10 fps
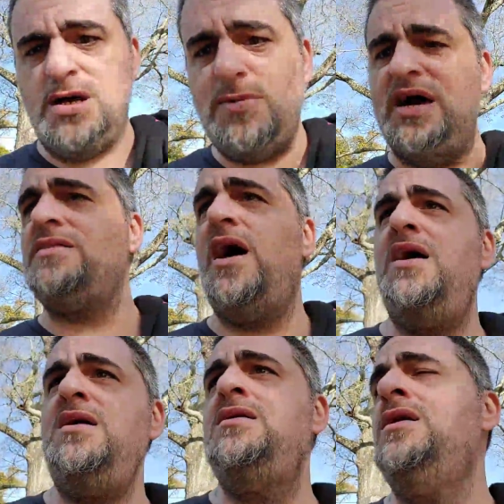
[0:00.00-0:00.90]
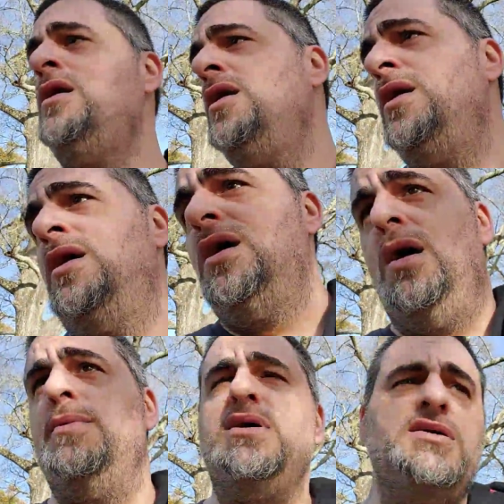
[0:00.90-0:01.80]
or something like that.
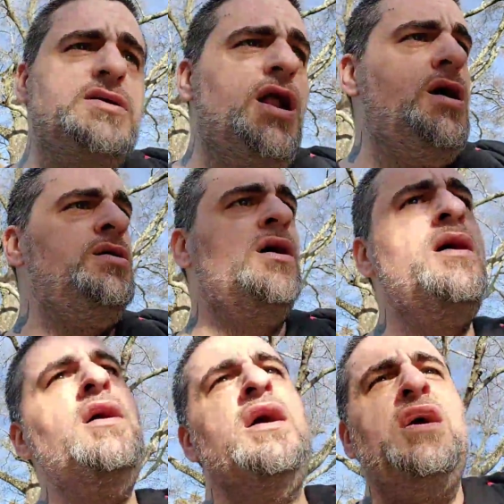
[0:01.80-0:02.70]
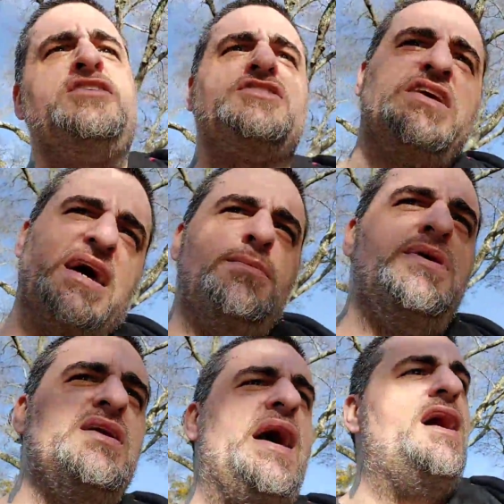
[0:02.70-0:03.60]
I mean, you know, just take a
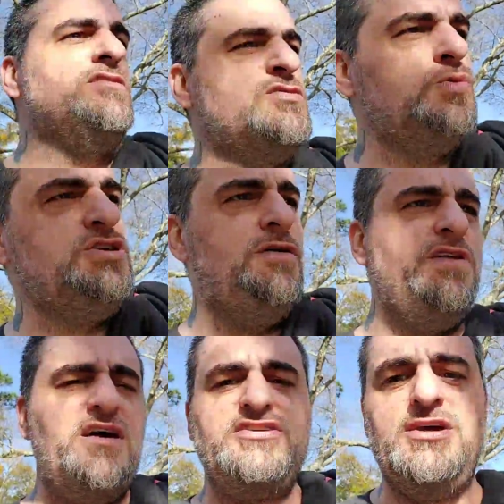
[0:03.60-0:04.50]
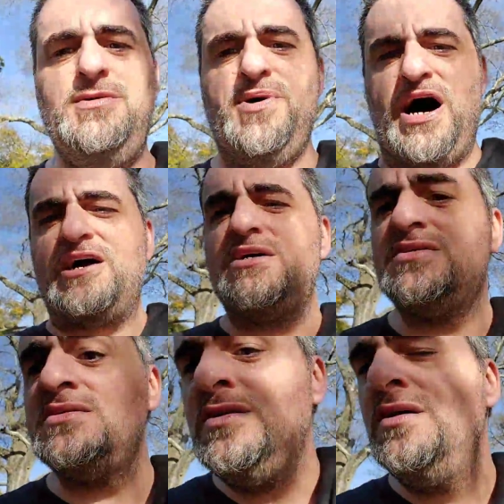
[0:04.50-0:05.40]
minute out, switch over there to Jimmie
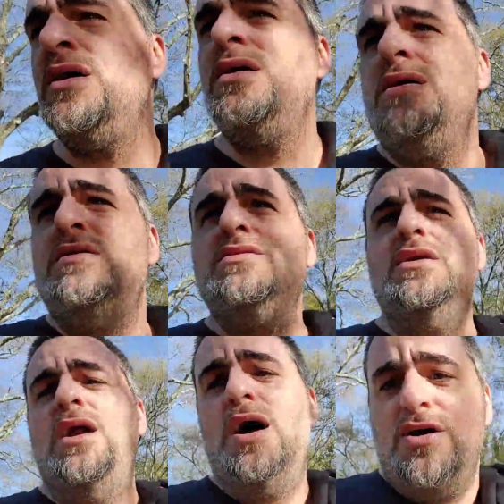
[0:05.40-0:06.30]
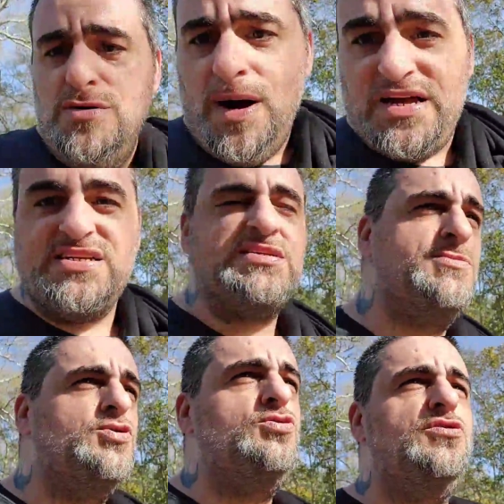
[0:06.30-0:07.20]
Pockets. You know, you might see some
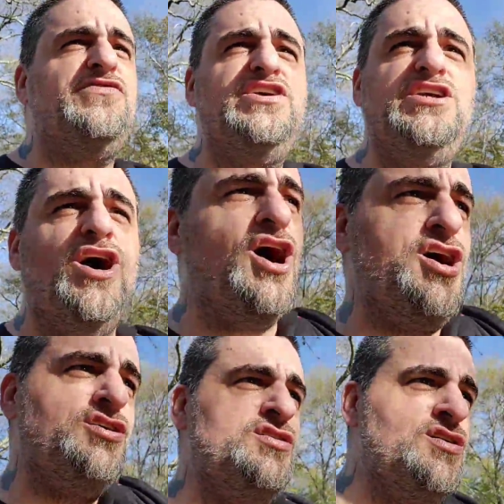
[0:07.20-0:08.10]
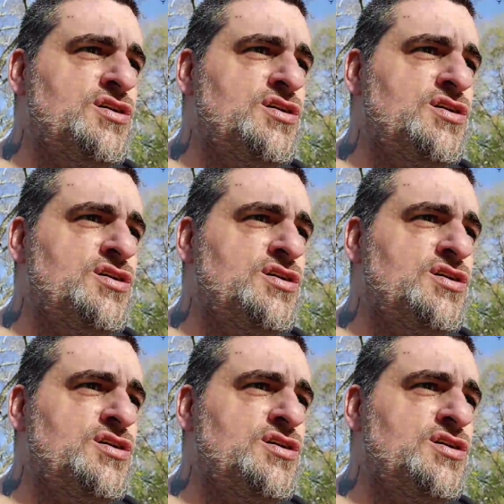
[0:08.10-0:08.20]
cool graffiti art.